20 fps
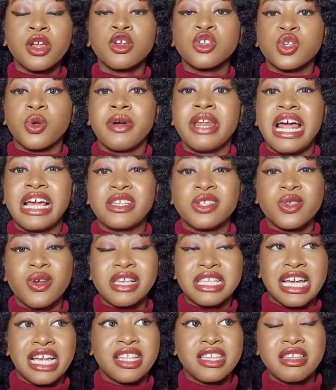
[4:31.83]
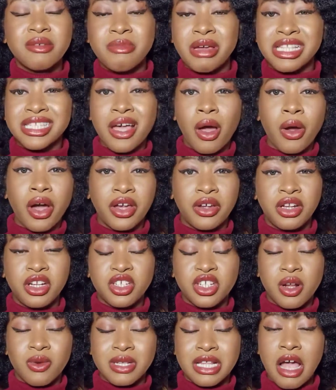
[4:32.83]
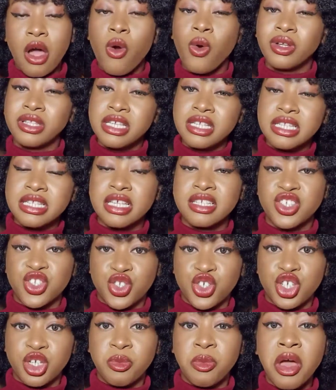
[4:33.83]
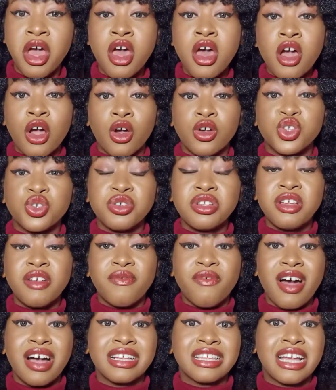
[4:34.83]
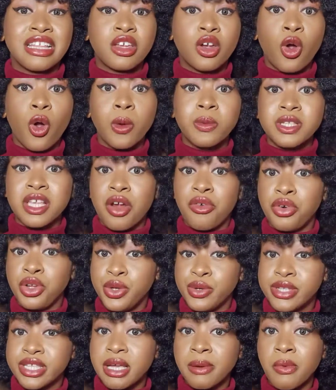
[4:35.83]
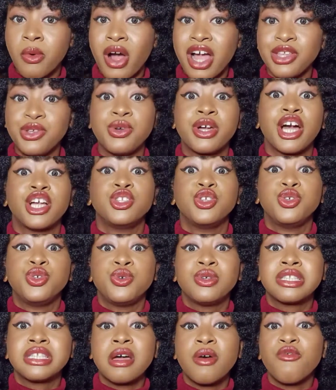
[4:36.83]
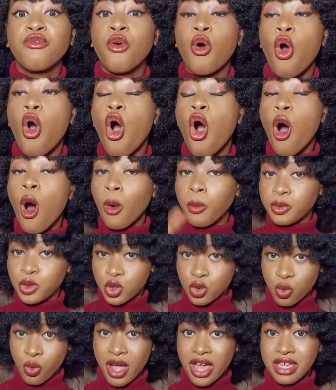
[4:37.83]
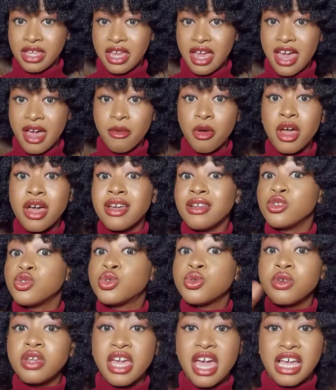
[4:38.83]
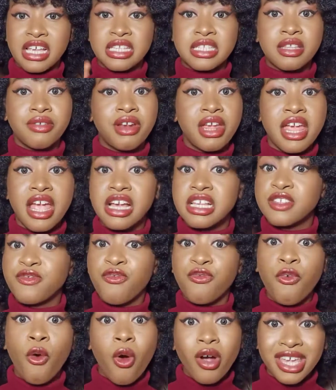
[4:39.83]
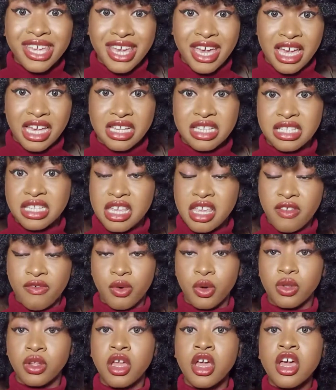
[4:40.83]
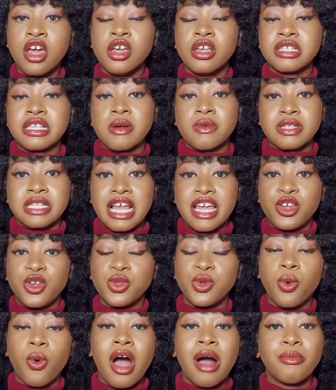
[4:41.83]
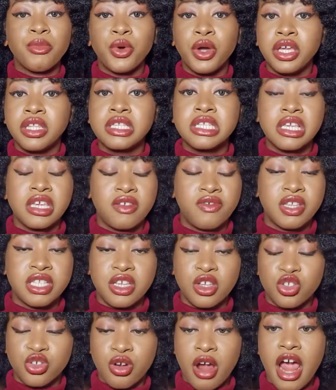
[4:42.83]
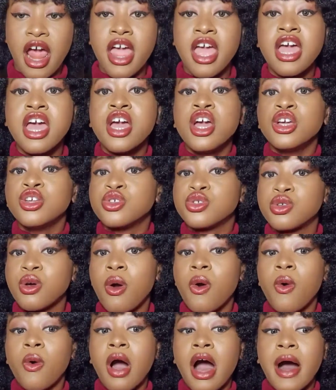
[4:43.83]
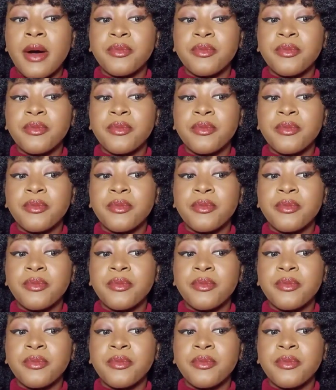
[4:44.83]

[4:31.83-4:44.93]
So when I saw it, I did a mental calculation. I was like, oh, this is cheap, considering the fact that the cups are reusable and you can use them for up to a year, 2 years, 3 years, 4 years even. So I was like, I'm going to give it a try. So